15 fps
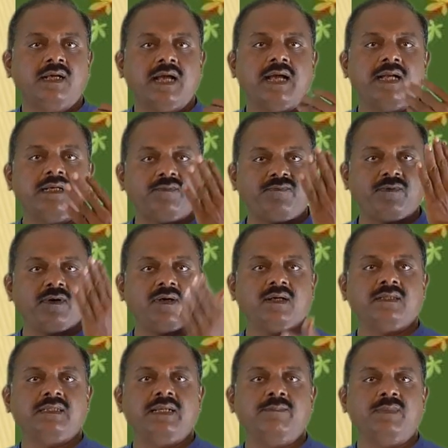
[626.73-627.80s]
and
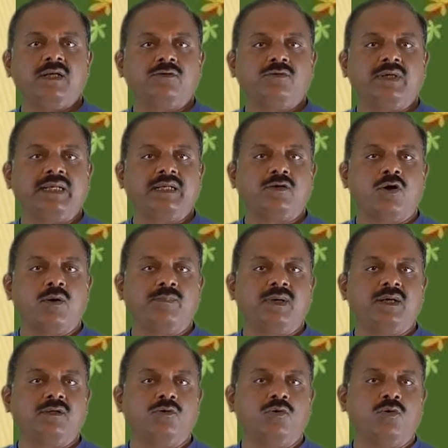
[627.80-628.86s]
for the mercury,
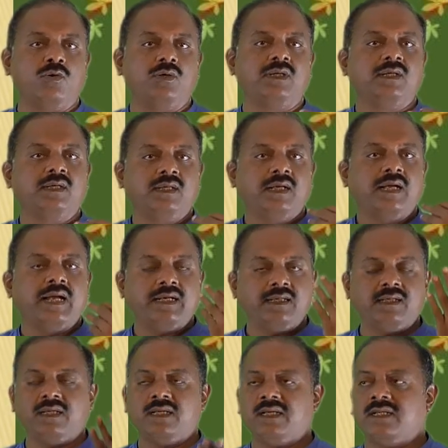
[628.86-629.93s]
copper, gold,
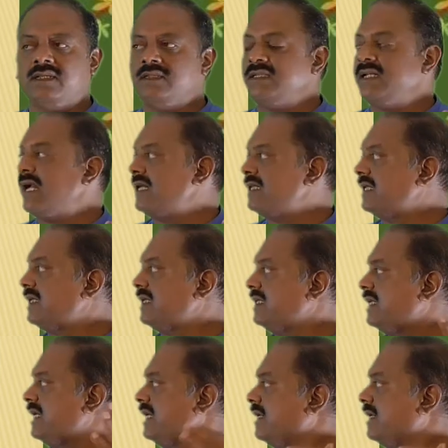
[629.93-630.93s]
and the either in